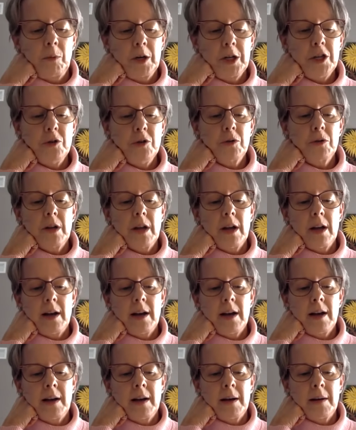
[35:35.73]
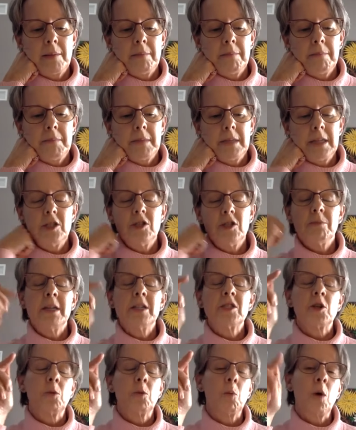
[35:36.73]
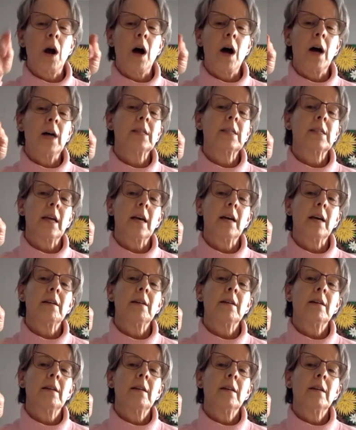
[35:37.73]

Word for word: Were you, um, did you mention Rasta?